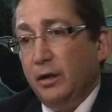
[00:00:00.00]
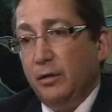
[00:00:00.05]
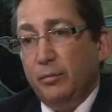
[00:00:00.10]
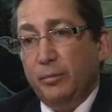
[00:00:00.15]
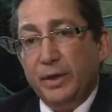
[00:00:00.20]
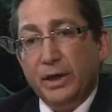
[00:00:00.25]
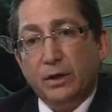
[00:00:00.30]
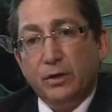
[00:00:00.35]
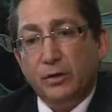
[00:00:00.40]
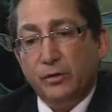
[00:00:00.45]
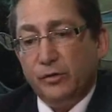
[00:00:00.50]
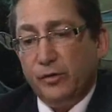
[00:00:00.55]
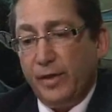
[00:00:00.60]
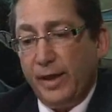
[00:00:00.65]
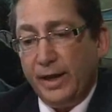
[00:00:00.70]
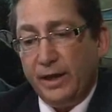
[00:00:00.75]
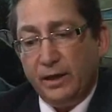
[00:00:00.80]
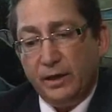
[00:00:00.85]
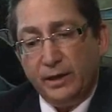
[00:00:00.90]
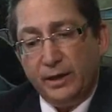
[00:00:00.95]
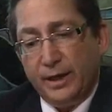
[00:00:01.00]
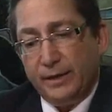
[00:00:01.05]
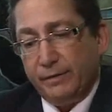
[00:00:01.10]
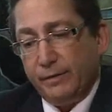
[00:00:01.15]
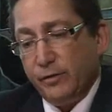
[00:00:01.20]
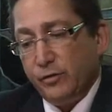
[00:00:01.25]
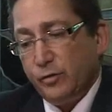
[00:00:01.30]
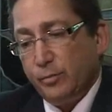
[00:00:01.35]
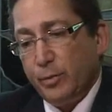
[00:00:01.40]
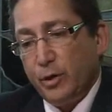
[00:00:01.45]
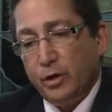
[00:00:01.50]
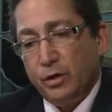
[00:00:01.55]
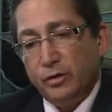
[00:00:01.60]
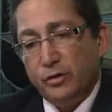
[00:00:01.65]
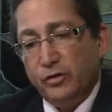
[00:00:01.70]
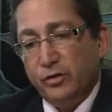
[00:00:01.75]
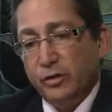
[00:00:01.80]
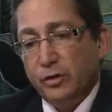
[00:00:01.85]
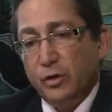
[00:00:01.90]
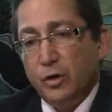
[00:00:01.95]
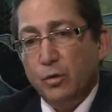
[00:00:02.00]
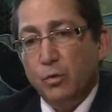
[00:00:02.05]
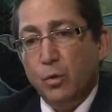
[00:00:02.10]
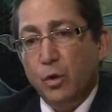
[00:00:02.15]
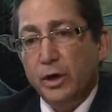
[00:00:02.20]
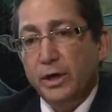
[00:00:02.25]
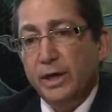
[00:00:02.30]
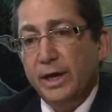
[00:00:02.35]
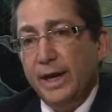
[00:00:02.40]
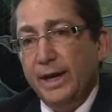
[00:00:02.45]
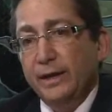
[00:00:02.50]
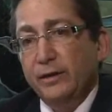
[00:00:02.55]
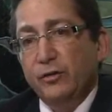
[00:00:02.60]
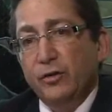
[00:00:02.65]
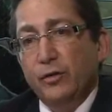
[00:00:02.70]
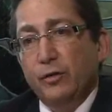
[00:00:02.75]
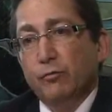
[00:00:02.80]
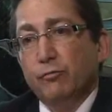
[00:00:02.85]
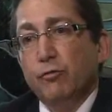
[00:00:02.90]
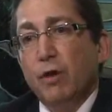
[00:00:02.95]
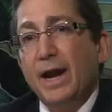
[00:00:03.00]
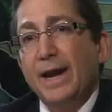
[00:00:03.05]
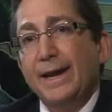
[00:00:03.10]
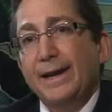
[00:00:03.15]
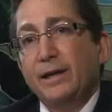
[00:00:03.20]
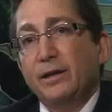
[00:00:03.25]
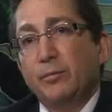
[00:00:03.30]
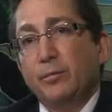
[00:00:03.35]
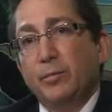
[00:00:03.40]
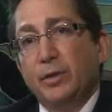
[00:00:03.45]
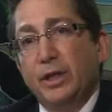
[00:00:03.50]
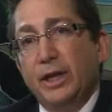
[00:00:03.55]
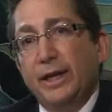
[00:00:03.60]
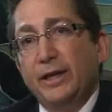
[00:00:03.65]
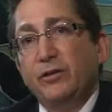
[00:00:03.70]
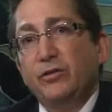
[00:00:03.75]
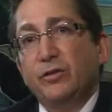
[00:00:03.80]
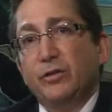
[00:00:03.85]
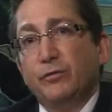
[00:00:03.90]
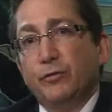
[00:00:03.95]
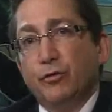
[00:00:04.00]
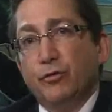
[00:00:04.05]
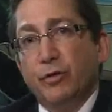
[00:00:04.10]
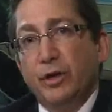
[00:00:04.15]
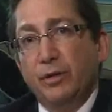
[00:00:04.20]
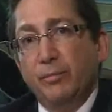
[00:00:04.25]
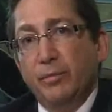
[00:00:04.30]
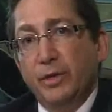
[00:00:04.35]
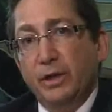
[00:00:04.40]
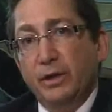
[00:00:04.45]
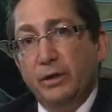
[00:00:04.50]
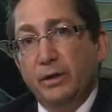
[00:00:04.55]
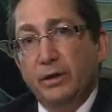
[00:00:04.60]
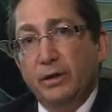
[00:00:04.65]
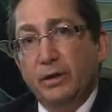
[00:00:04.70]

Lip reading: because they can get this person, coordinate to the right place of treatment.